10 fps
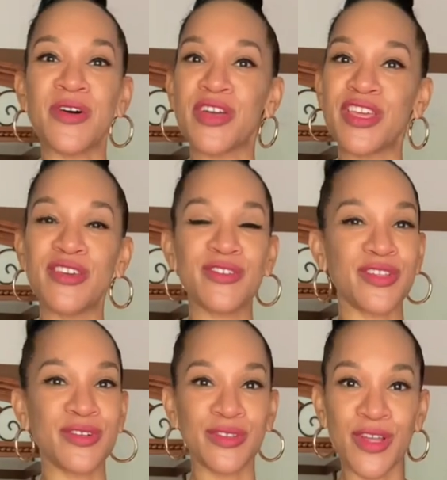a cute
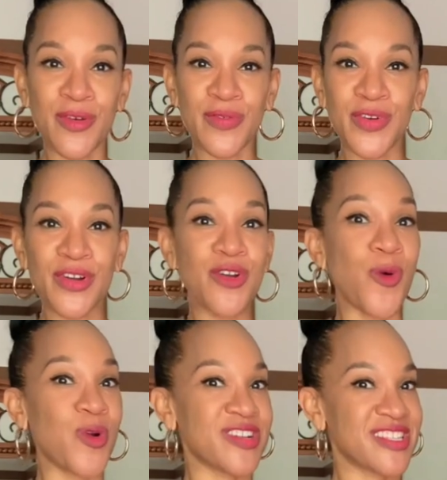little loafer
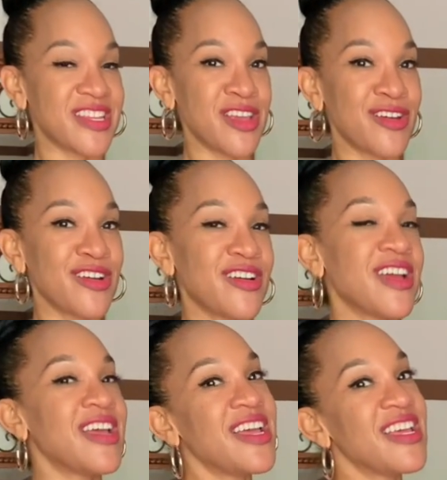or a sneaker.
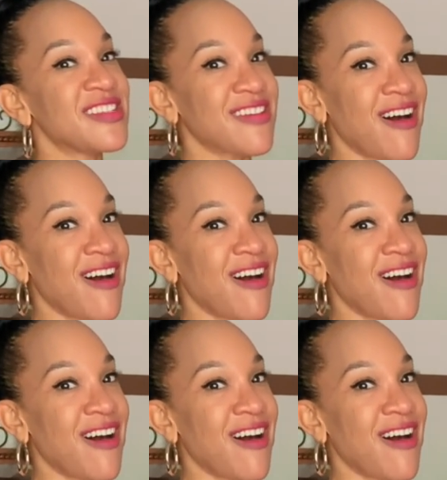It's